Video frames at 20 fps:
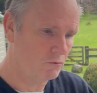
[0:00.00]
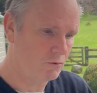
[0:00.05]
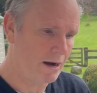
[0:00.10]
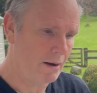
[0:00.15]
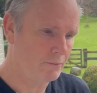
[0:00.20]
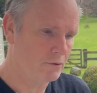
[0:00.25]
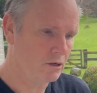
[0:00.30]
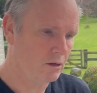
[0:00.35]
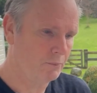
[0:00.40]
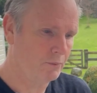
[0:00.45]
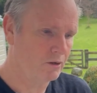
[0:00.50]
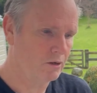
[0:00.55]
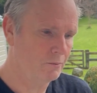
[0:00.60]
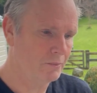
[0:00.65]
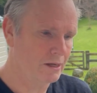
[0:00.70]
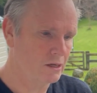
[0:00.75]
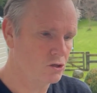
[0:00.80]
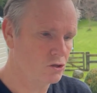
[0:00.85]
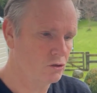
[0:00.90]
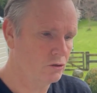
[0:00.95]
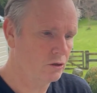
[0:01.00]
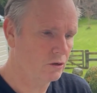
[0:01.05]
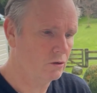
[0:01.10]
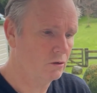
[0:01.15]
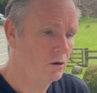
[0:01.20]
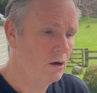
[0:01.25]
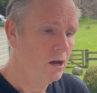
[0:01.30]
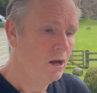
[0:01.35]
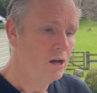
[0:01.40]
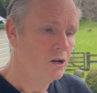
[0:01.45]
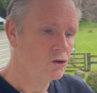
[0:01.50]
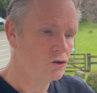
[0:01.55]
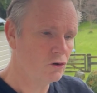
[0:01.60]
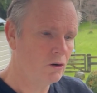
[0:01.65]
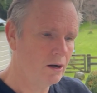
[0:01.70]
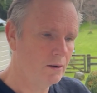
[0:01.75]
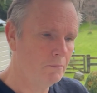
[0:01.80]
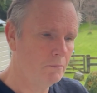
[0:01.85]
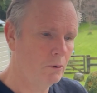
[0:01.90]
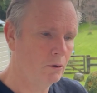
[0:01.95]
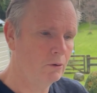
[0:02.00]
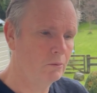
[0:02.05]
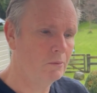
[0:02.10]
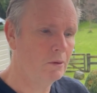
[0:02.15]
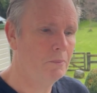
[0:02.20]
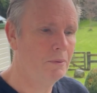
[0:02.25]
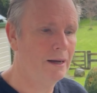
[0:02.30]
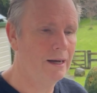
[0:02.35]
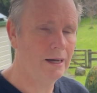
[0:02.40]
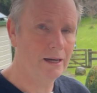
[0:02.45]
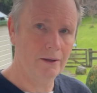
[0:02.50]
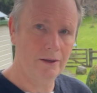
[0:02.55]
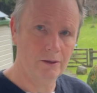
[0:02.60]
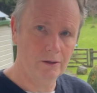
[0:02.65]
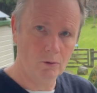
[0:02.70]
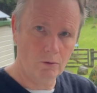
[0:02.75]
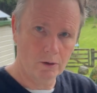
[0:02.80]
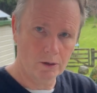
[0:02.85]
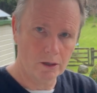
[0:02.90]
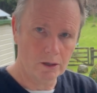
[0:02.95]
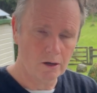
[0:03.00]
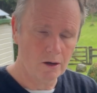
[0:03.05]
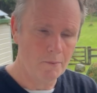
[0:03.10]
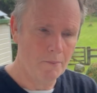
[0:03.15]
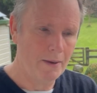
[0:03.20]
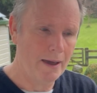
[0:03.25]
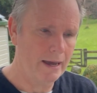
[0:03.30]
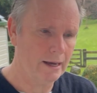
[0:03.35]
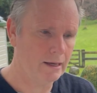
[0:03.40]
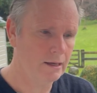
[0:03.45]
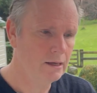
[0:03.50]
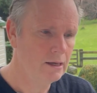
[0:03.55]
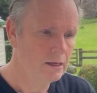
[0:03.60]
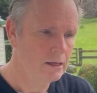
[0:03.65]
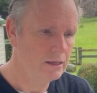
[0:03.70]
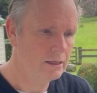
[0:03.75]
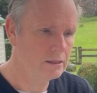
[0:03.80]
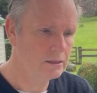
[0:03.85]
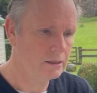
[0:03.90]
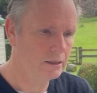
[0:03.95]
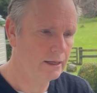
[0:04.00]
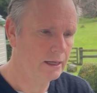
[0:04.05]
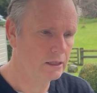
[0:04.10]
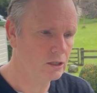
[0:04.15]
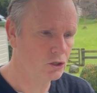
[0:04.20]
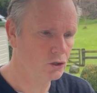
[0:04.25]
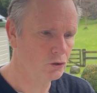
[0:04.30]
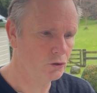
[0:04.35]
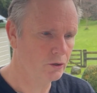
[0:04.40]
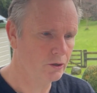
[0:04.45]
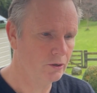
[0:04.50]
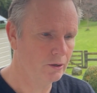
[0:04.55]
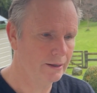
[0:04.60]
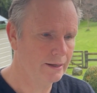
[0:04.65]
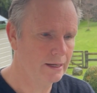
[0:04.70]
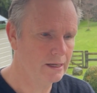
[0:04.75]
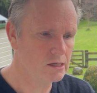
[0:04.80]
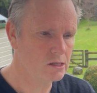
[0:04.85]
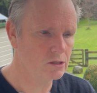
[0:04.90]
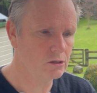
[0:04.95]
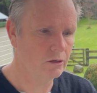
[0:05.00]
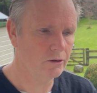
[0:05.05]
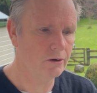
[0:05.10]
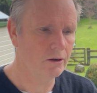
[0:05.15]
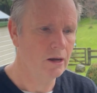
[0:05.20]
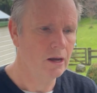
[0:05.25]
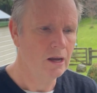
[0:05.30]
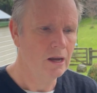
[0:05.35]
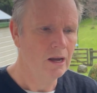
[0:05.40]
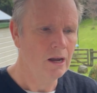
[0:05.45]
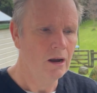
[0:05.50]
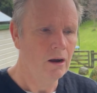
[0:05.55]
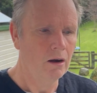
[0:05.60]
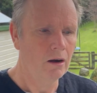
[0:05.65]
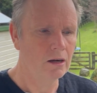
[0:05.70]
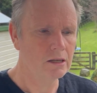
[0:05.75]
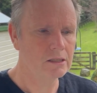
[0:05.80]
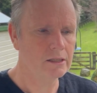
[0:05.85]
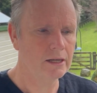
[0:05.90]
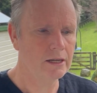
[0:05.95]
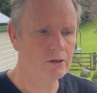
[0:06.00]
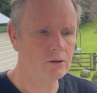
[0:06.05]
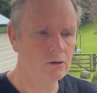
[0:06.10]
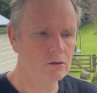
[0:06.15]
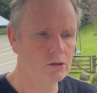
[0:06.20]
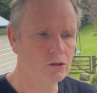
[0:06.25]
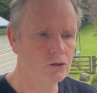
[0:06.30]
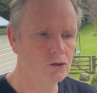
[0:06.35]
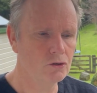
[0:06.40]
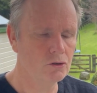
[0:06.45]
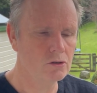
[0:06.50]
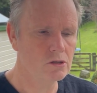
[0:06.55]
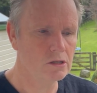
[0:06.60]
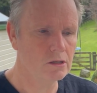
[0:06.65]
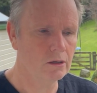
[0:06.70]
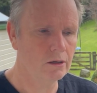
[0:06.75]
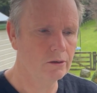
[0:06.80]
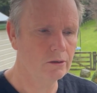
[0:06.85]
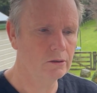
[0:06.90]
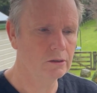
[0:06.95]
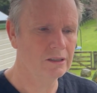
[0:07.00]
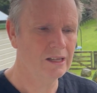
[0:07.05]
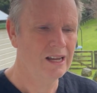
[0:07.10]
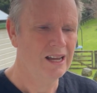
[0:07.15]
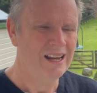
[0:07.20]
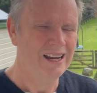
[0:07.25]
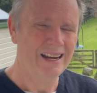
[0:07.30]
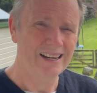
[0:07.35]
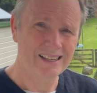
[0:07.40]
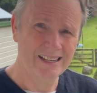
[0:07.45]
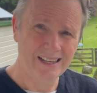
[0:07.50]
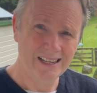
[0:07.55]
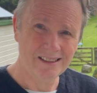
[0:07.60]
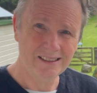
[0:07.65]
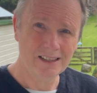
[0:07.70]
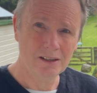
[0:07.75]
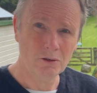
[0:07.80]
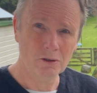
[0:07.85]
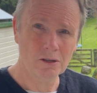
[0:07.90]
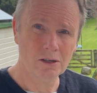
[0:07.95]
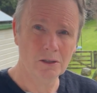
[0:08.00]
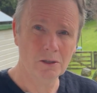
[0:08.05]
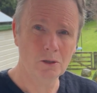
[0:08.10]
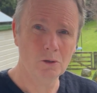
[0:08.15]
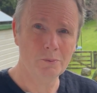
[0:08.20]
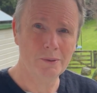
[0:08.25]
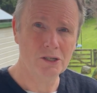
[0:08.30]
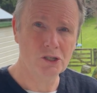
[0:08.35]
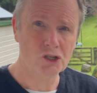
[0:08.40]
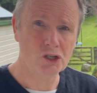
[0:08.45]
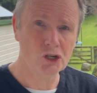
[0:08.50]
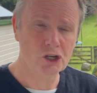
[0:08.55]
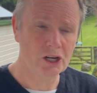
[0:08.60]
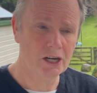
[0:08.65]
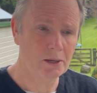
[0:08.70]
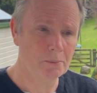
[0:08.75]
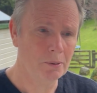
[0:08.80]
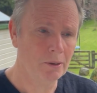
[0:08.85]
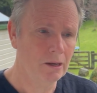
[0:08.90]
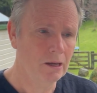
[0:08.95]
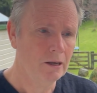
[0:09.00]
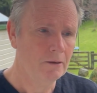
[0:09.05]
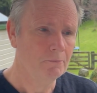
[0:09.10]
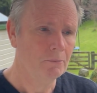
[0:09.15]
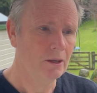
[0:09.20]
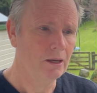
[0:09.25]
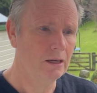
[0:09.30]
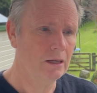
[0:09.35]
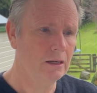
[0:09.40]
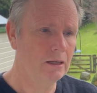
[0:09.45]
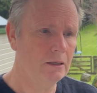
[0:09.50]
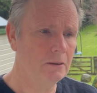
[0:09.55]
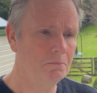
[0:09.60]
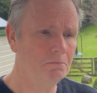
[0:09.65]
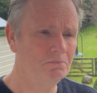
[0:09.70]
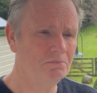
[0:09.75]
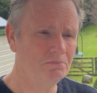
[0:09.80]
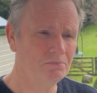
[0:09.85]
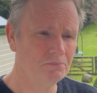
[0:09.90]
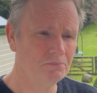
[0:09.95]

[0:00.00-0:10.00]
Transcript: wrapped up in a big circle. Try and pull them apart and they'll want to go back into that circle again, so I tend not to use those. Again, they look a little bit cheap, and